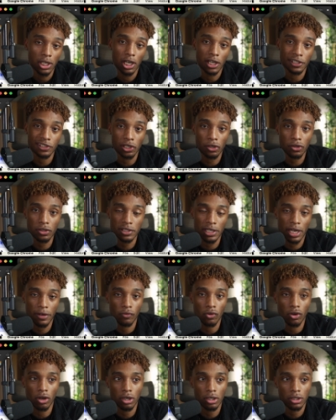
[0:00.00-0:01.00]
As long as
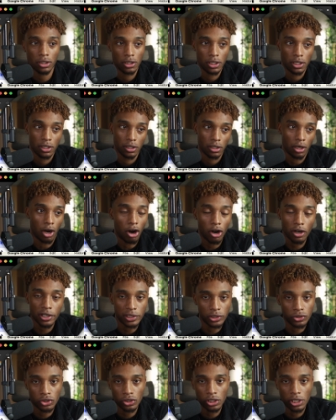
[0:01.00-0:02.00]
I've got
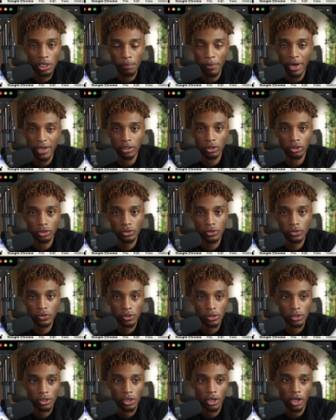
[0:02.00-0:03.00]
oxygen in my lungs,